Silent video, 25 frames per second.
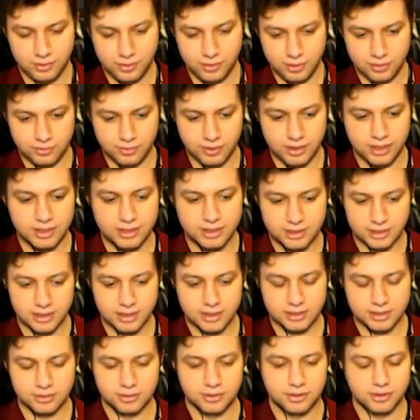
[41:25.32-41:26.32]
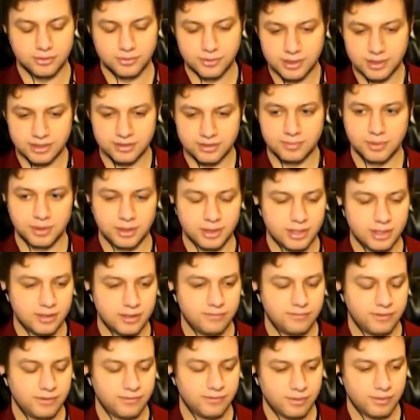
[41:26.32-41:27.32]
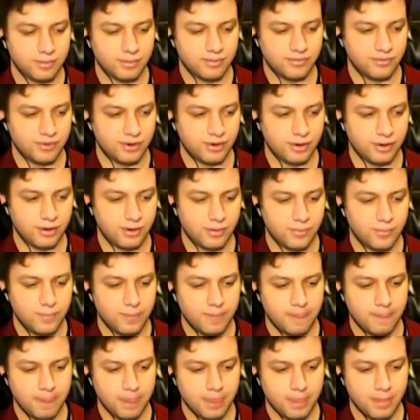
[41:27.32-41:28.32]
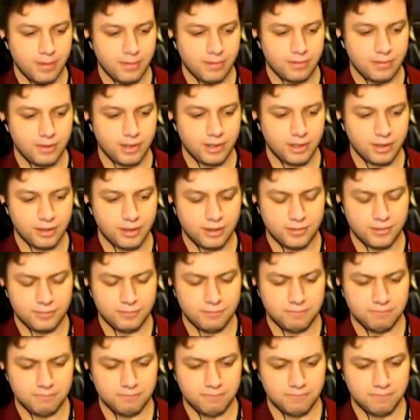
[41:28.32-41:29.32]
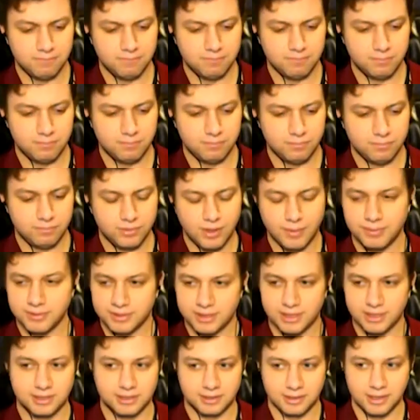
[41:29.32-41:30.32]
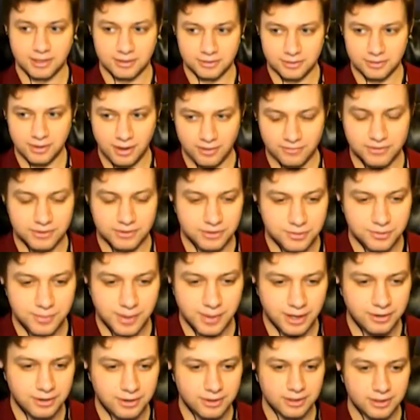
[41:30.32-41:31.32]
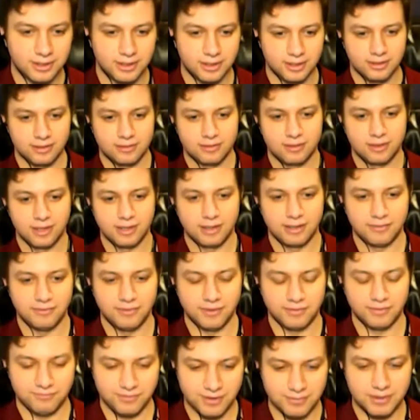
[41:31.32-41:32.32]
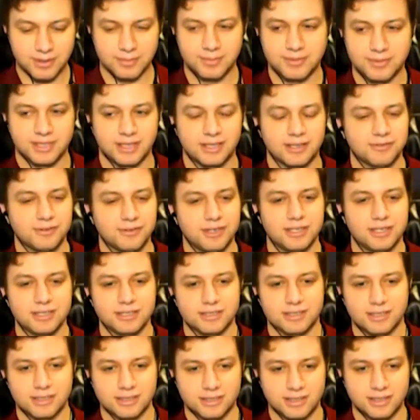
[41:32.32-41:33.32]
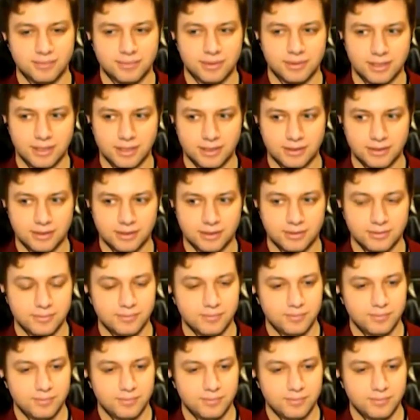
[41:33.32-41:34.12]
credences or degrees of belief, if you prefer, that are represented like often numerically. Uh, you have the 50% credence in something or